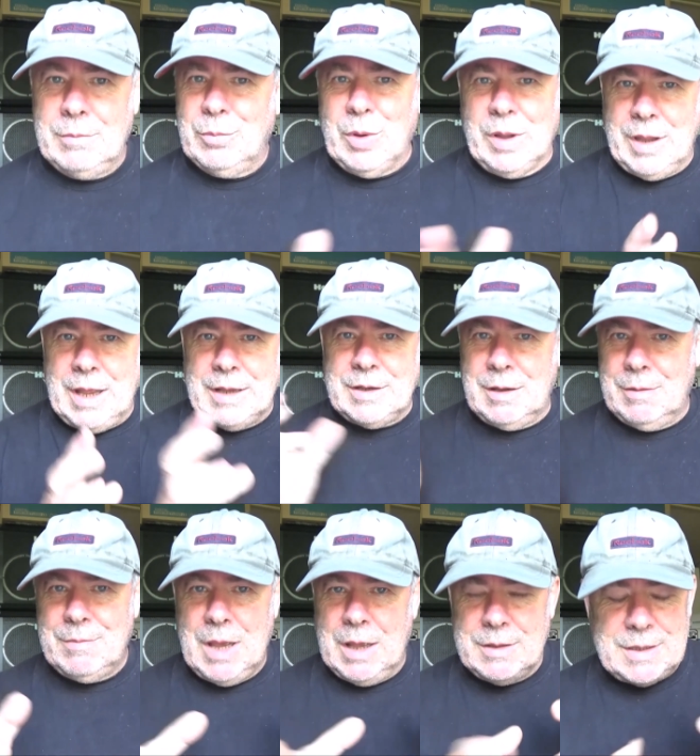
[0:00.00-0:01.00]
We had
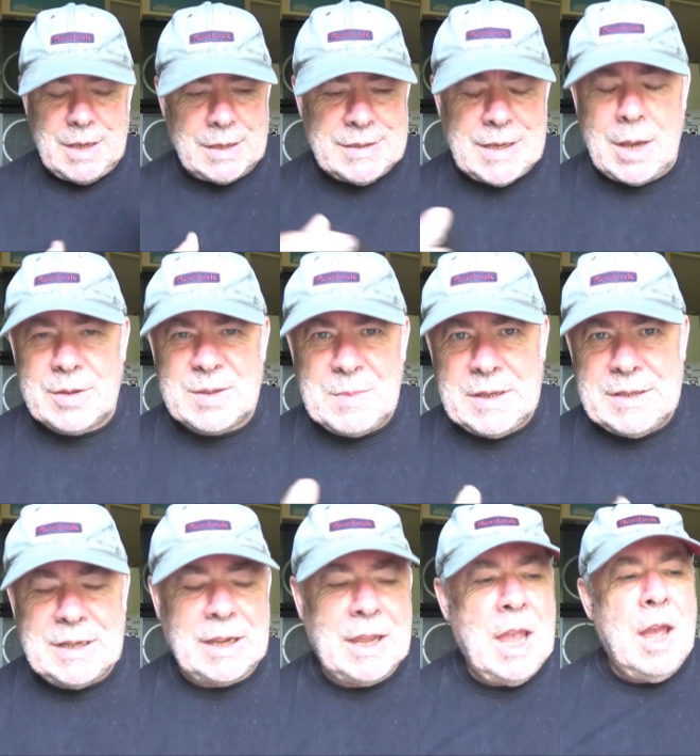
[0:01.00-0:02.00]
a sales
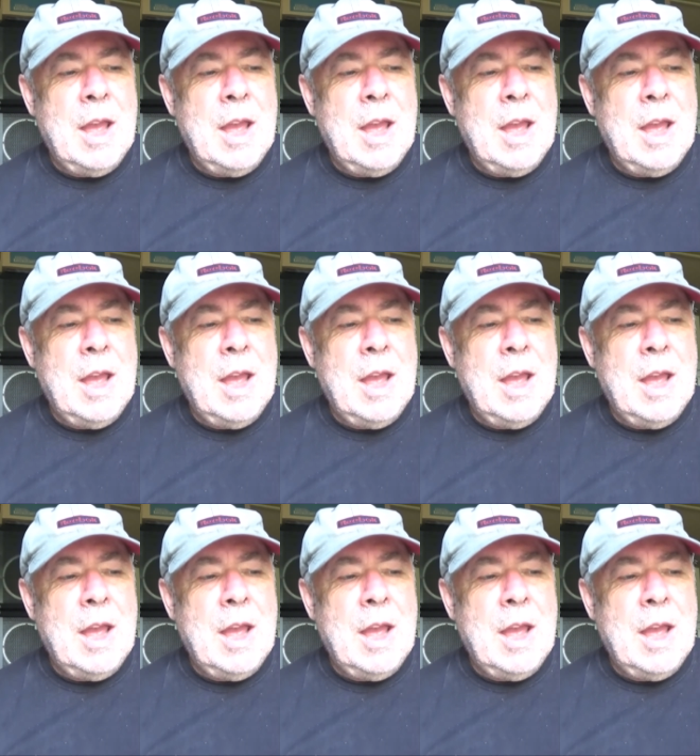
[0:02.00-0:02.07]
meeting.